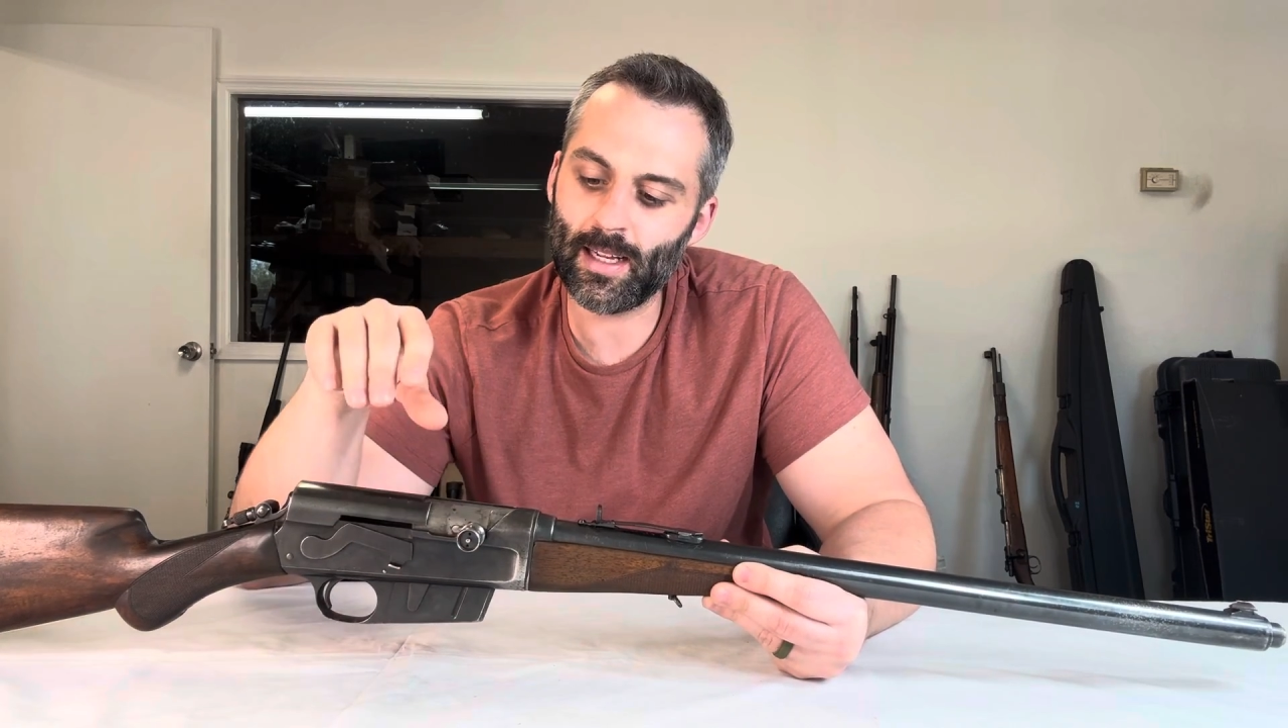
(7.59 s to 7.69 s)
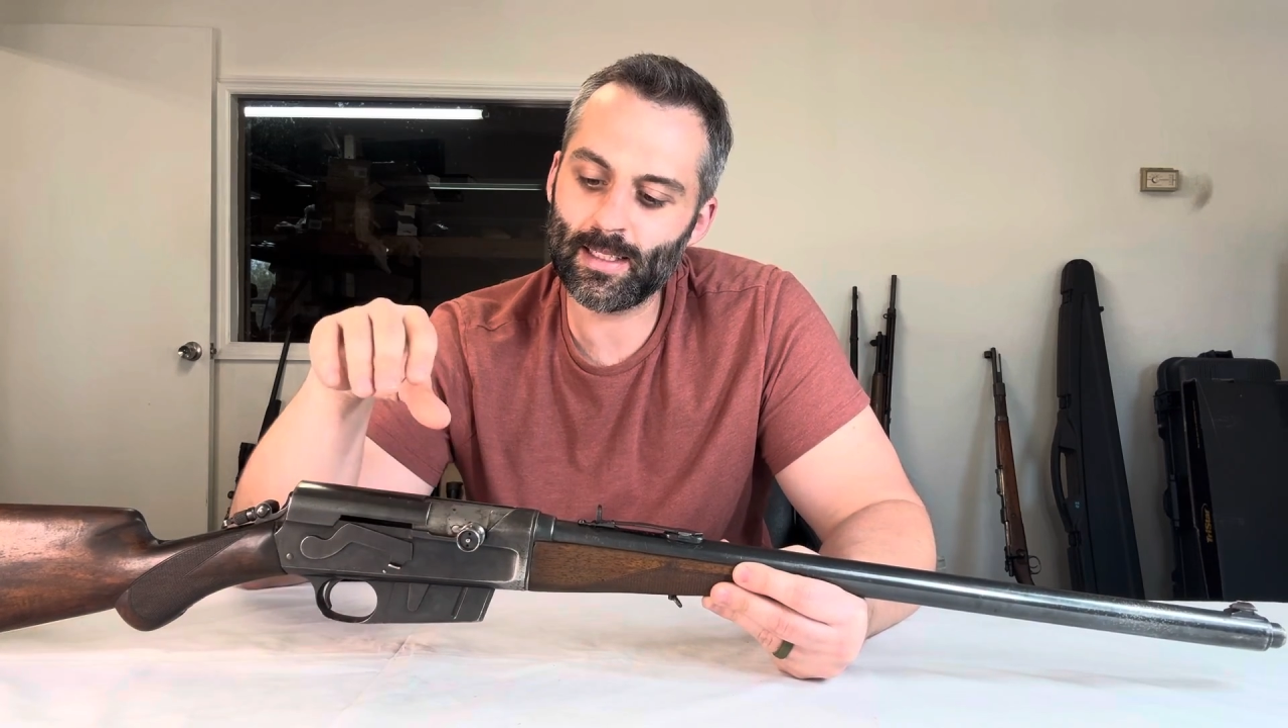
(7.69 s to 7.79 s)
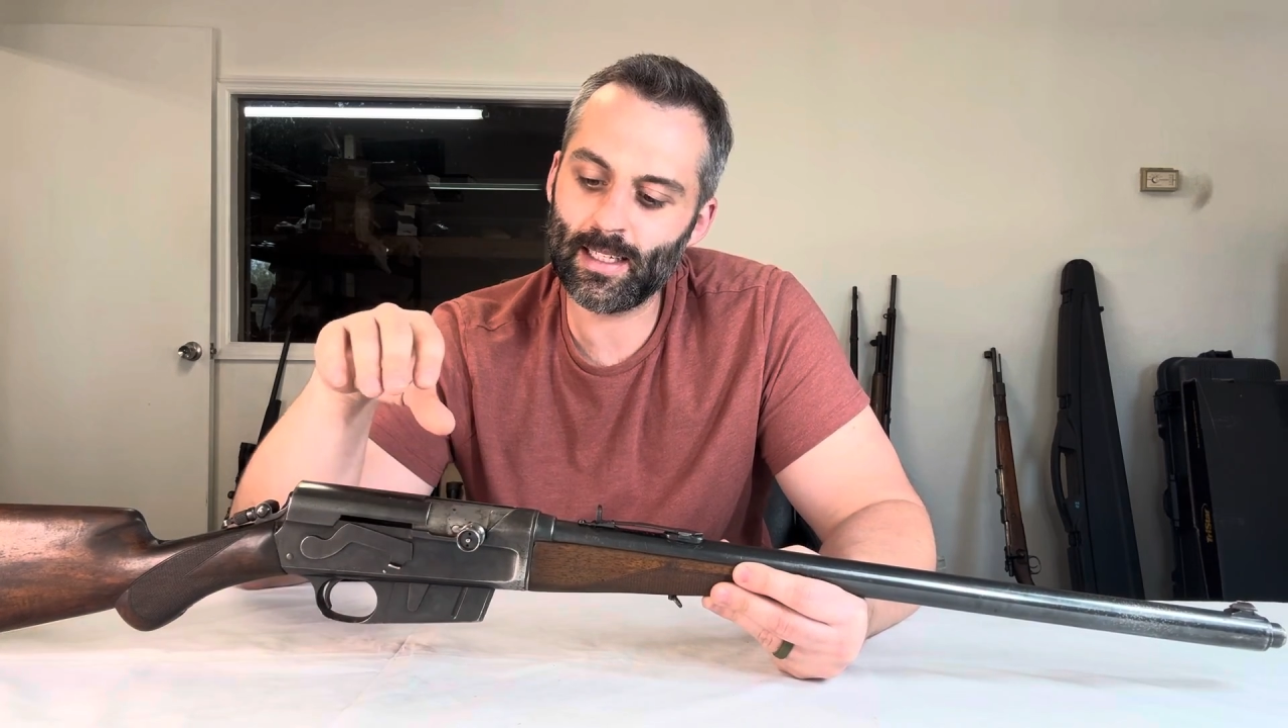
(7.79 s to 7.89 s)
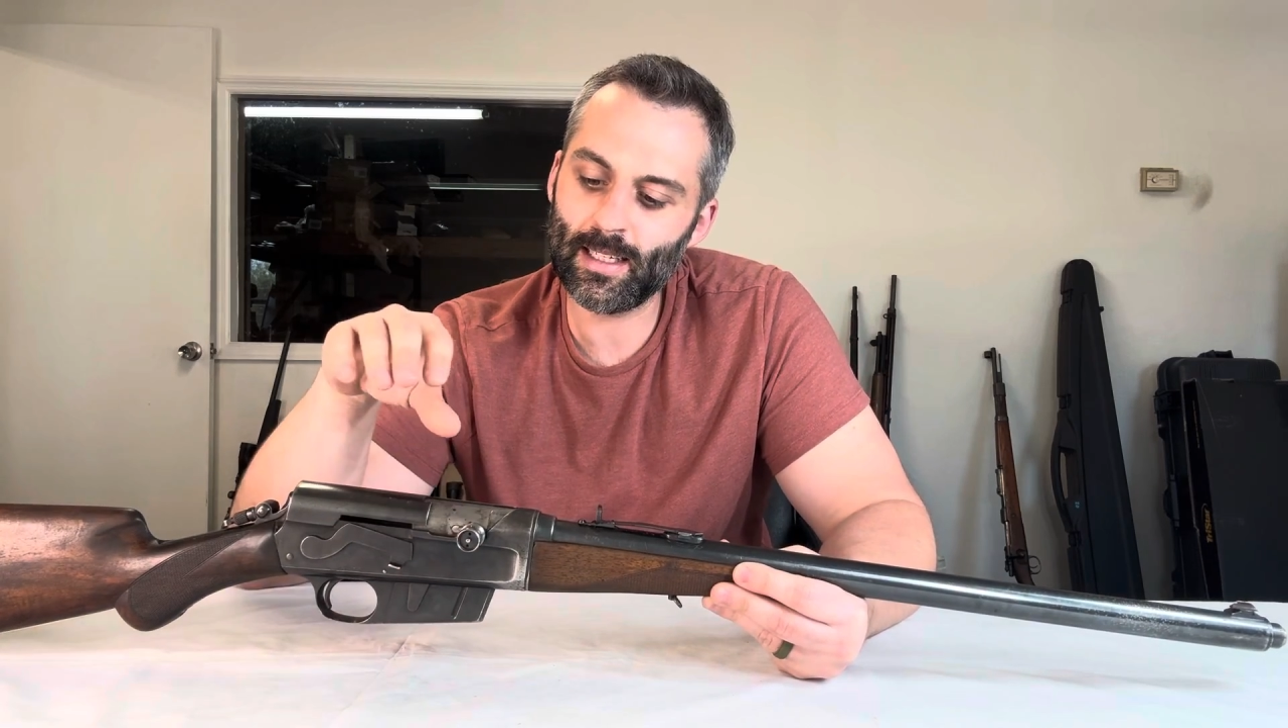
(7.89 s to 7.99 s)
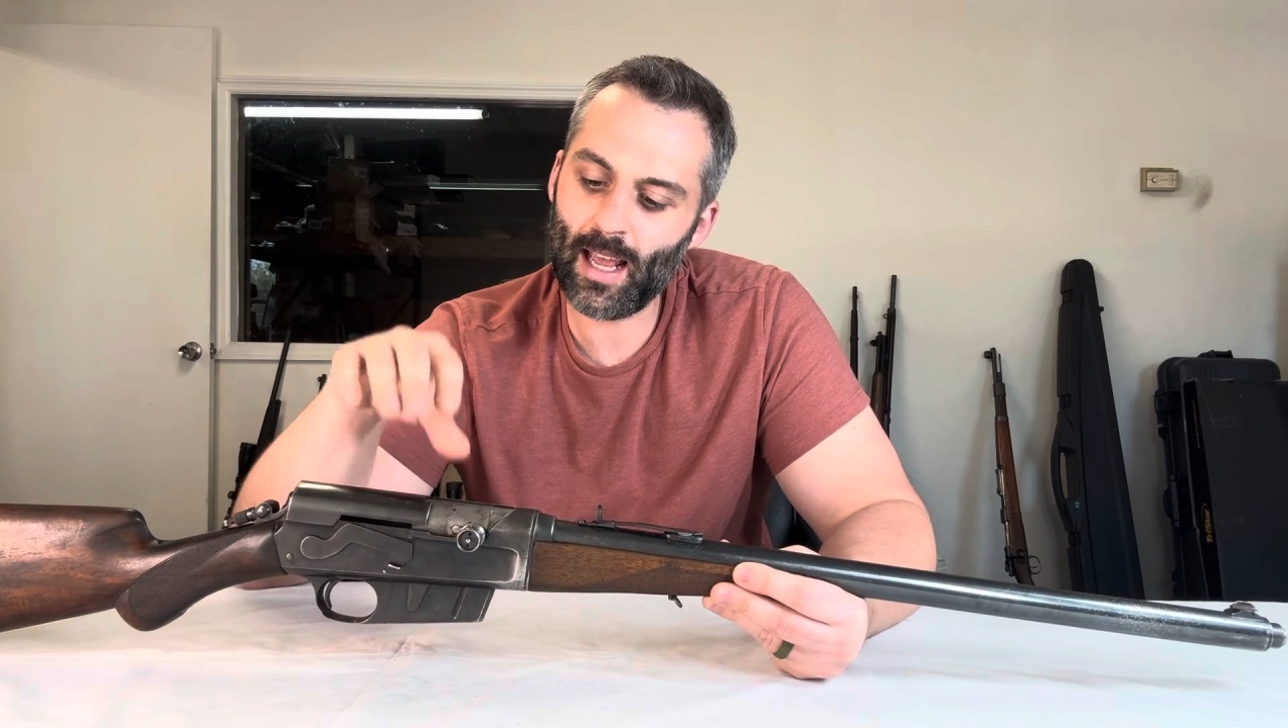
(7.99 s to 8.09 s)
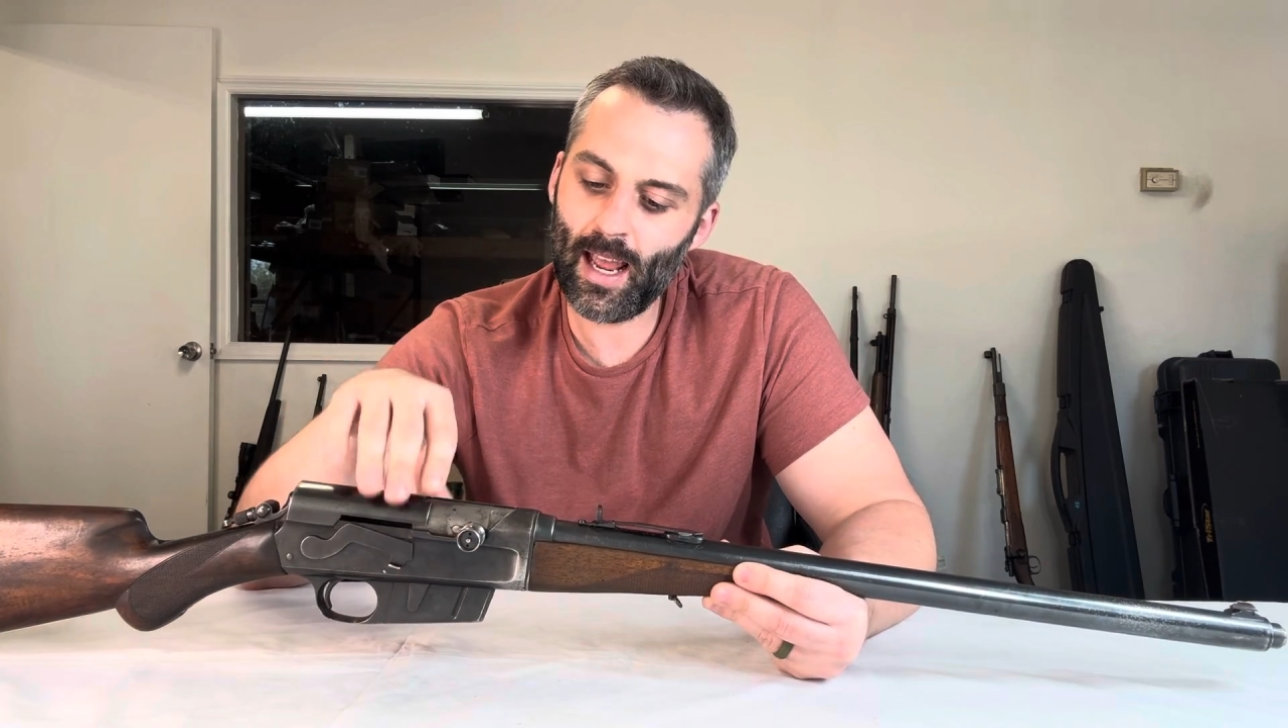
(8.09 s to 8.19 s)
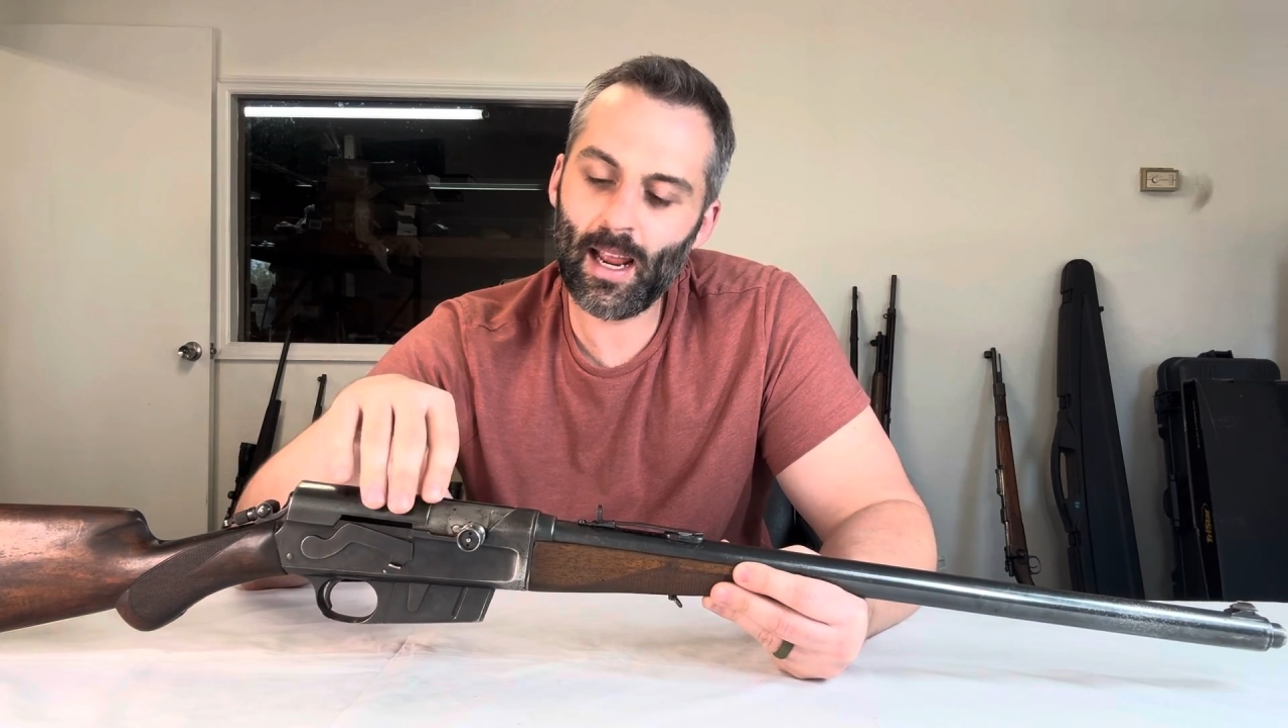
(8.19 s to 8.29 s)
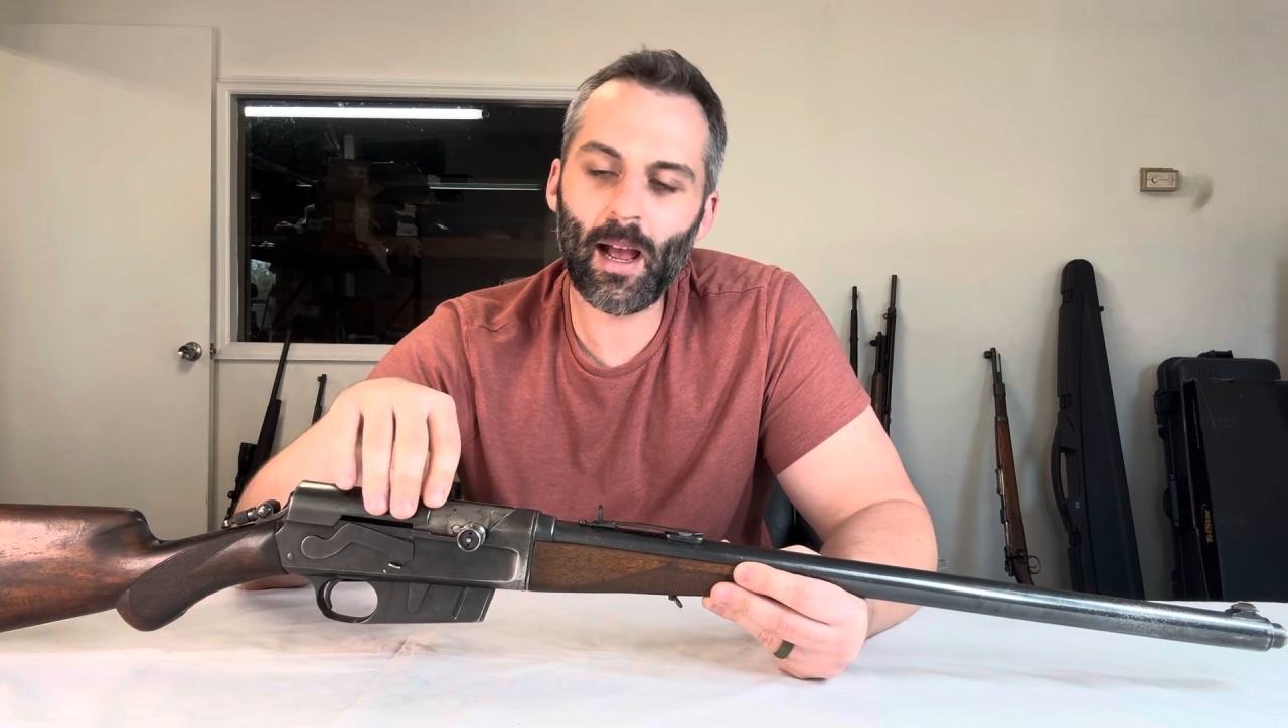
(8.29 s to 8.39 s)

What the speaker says: Today